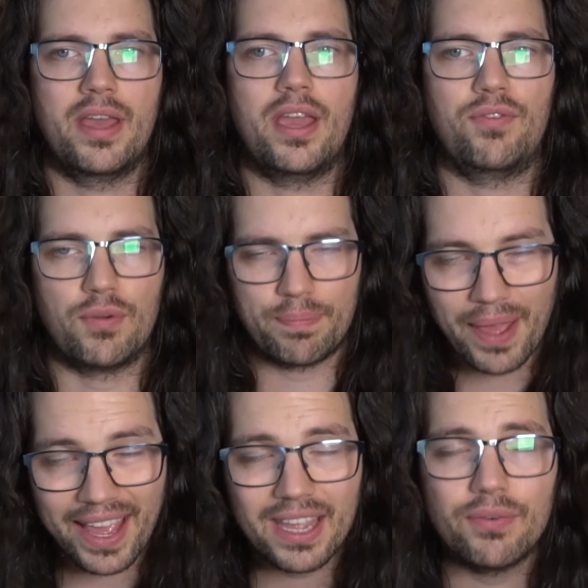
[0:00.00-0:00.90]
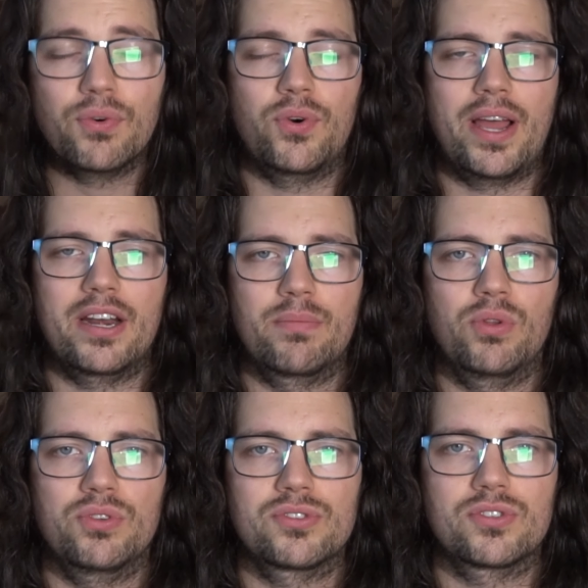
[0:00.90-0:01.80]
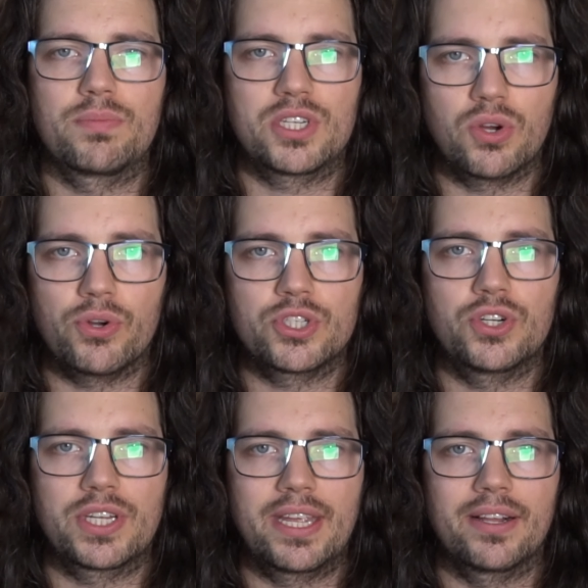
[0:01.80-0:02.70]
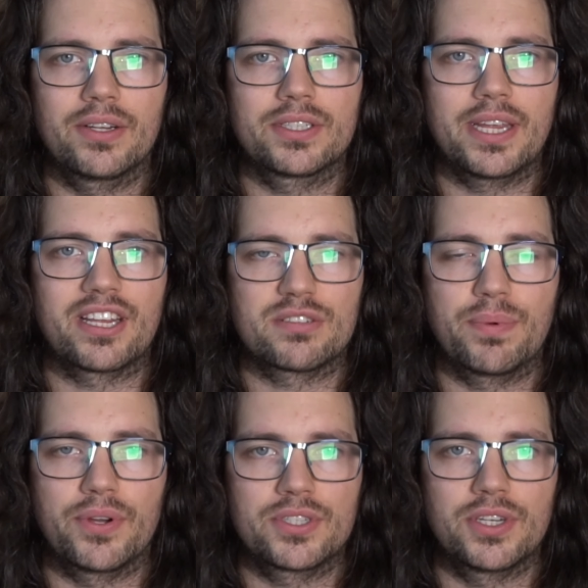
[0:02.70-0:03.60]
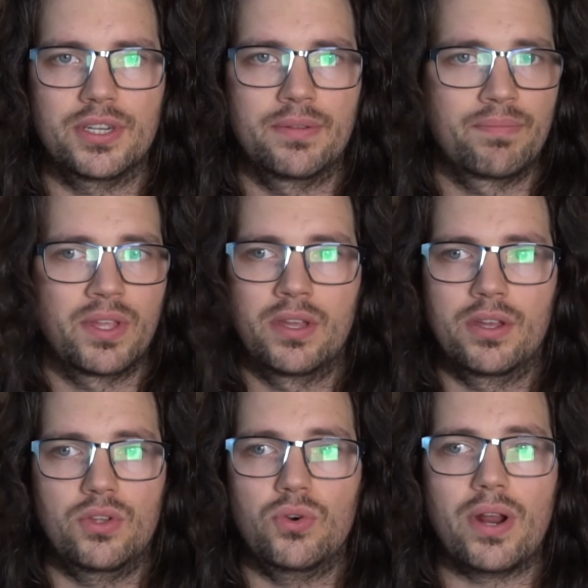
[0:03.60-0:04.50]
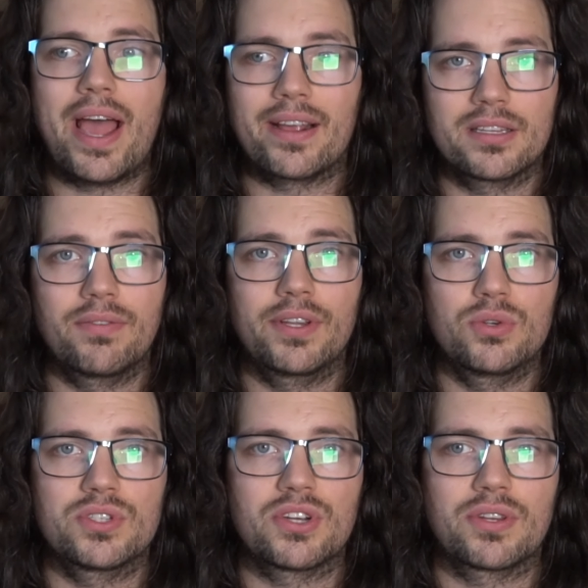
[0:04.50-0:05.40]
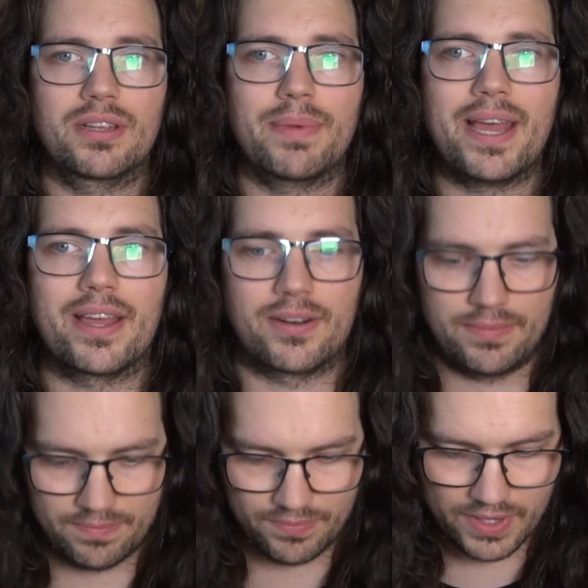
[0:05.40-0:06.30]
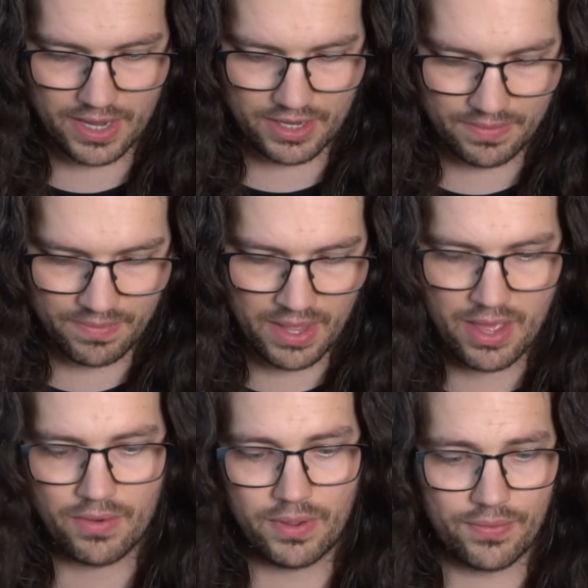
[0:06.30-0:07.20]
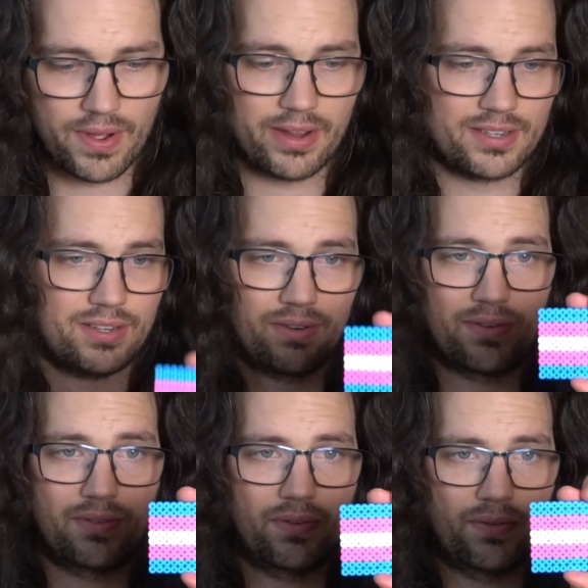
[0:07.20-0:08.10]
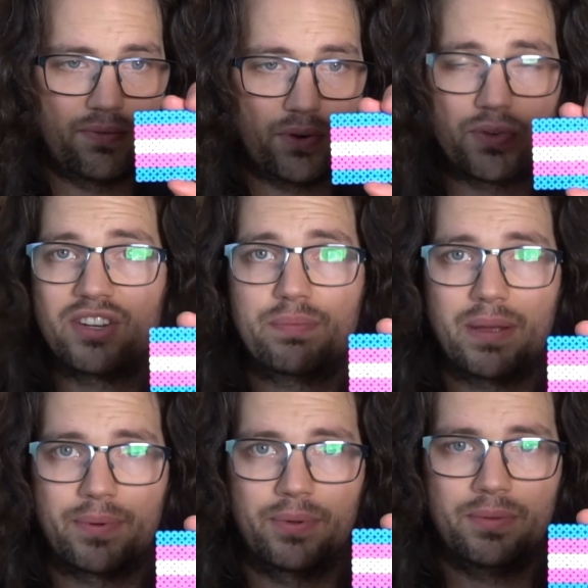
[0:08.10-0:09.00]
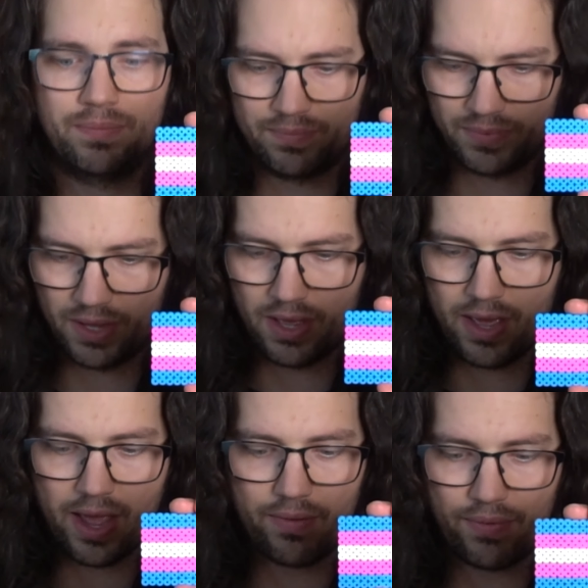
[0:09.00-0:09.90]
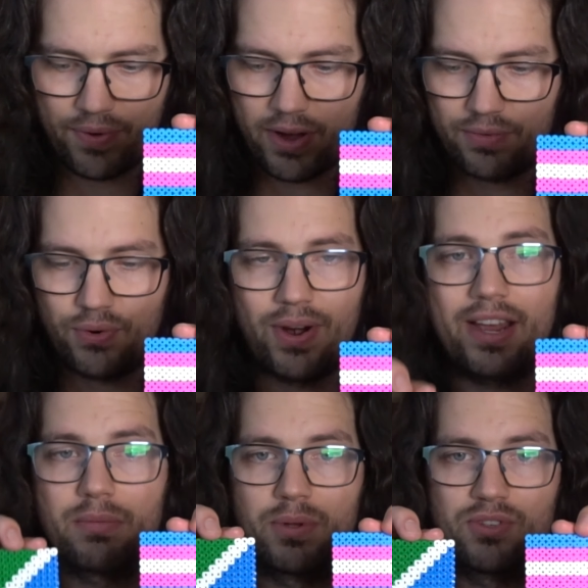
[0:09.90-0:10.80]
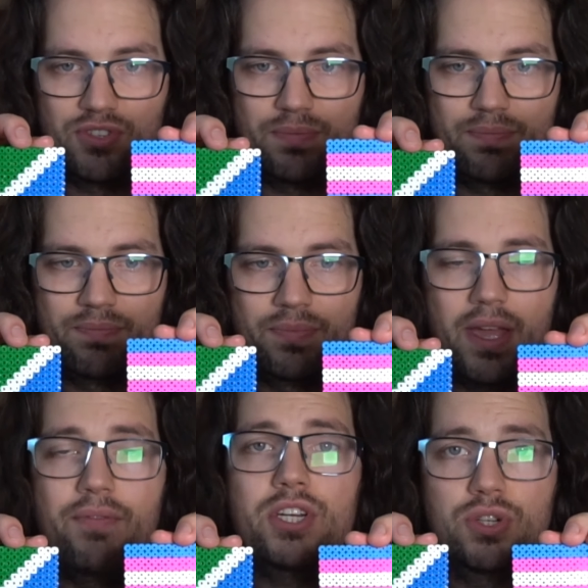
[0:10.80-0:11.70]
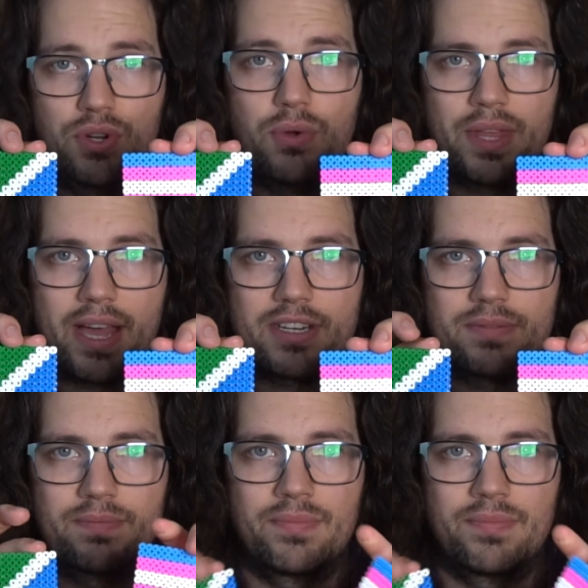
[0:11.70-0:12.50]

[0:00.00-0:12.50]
If you pay for animals to be tortured, killed and exploited, you're actively doing something bad. Like, we fight for trans people and we fight for animals, and we should do that.